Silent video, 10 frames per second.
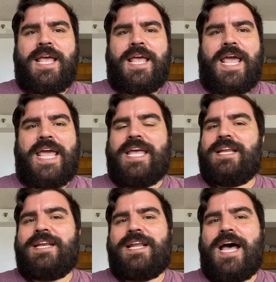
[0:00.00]

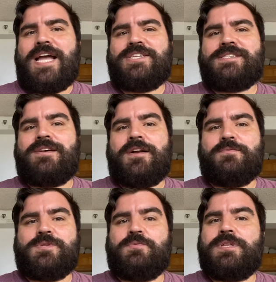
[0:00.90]
And I just thought it
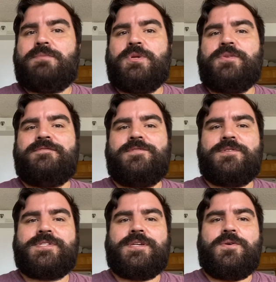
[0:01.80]
was really beautiful,
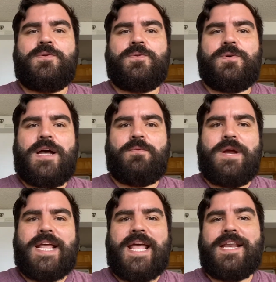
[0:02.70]
so I
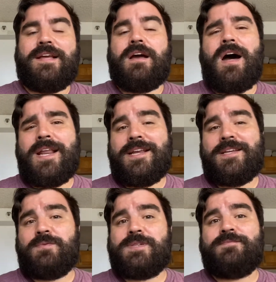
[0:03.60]
went ahead and got it. It
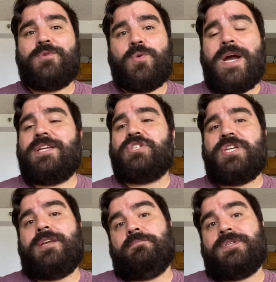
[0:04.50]
was quite
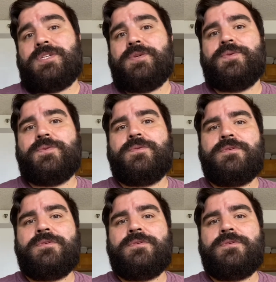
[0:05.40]
cheap too,